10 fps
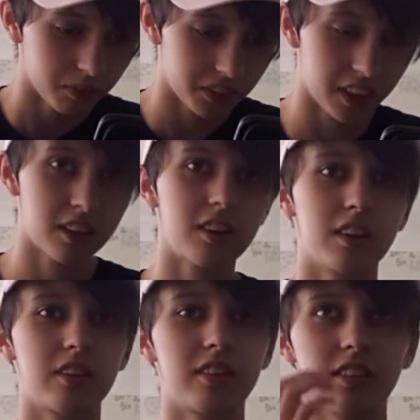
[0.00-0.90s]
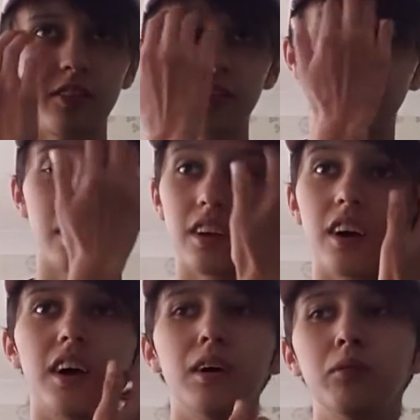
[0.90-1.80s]
This is
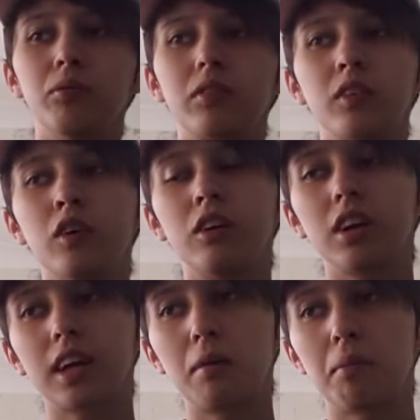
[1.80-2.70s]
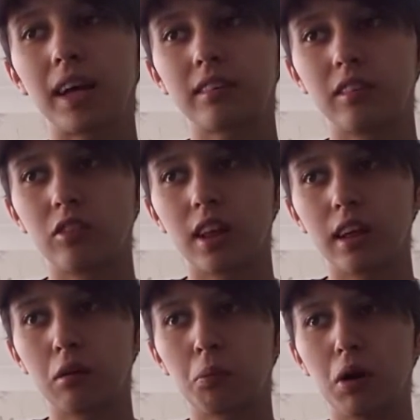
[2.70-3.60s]
um not like a massive
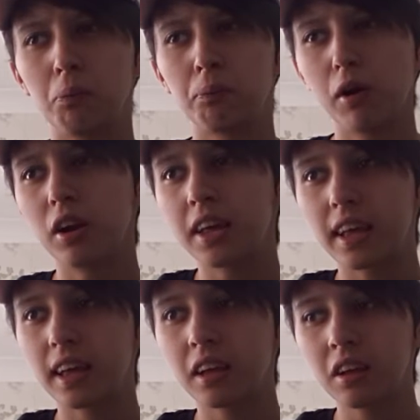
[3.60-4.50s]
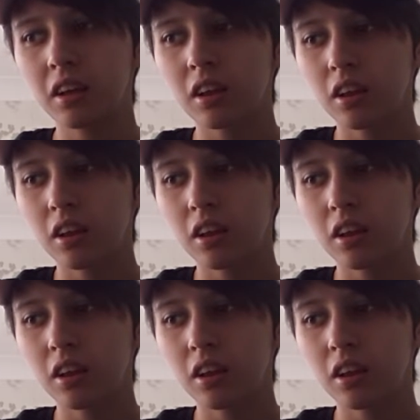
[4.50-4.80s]
thing, but bullying